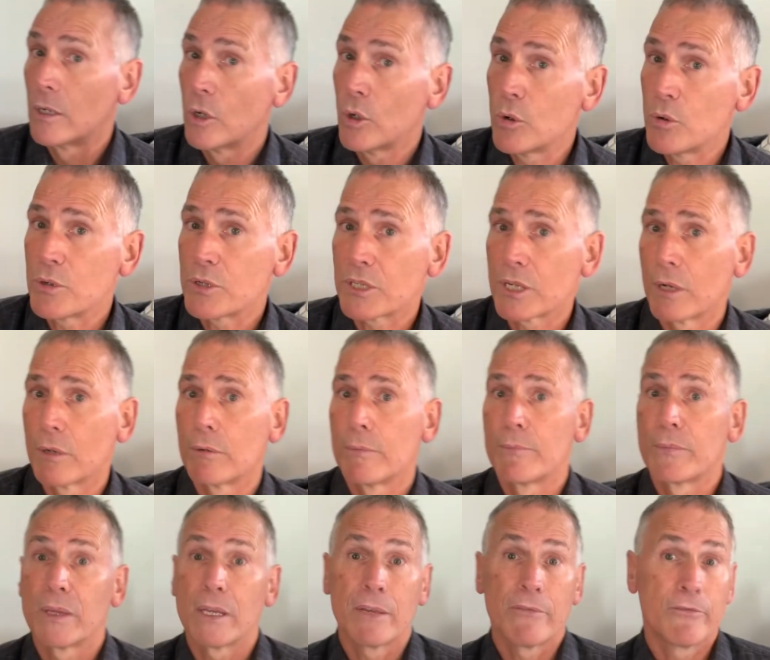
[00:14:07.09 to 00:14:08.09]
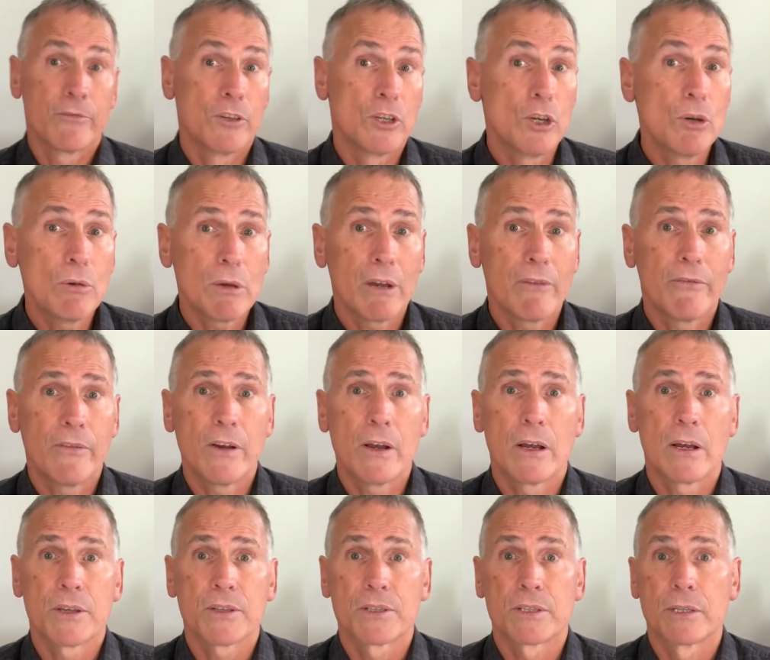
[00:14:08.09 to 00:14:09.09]
Also, if you go
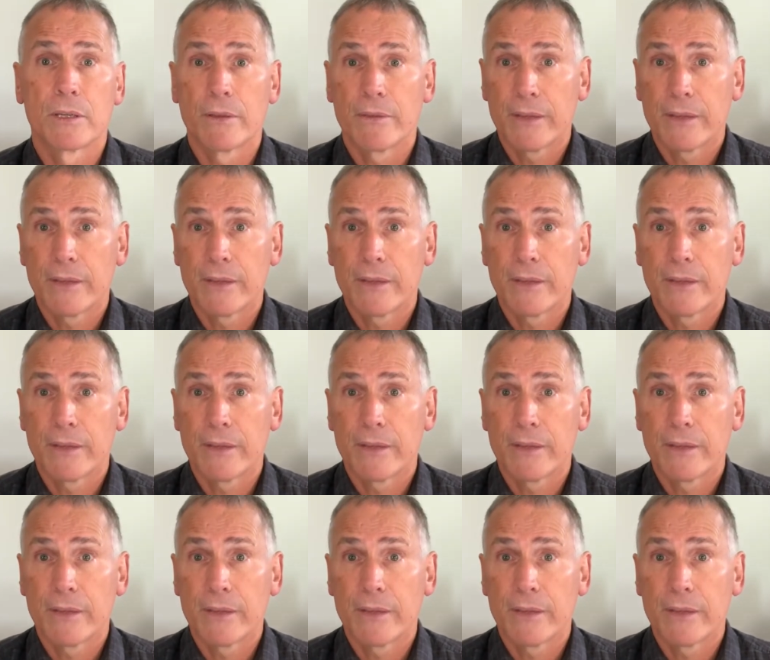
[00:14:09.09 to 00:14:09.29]
first,